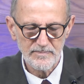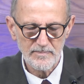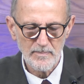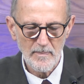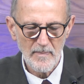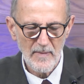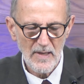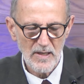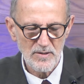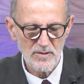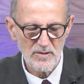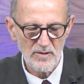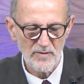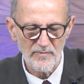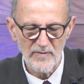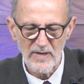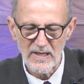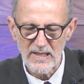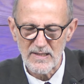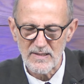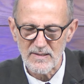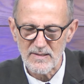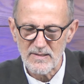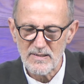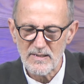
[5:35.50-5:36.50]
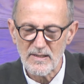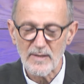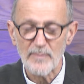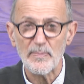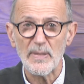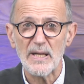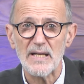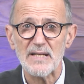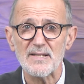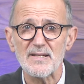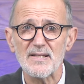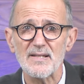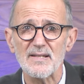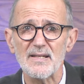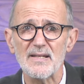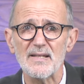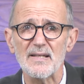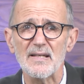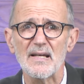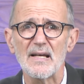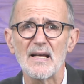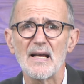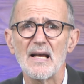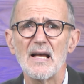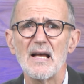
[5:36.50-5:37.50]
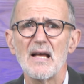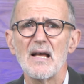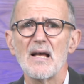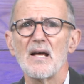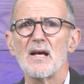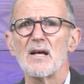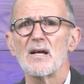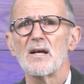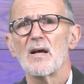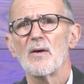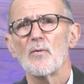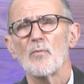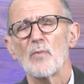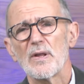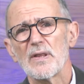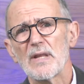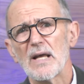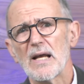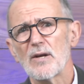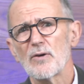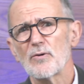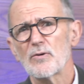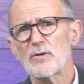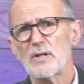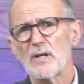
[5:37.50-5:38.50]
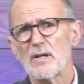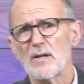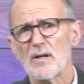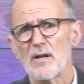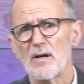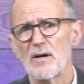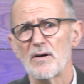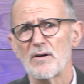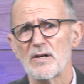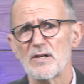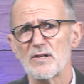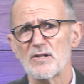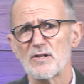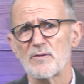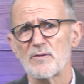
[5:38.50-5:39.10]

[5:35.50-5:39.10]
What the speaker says: surveillance capacity. When they looked at large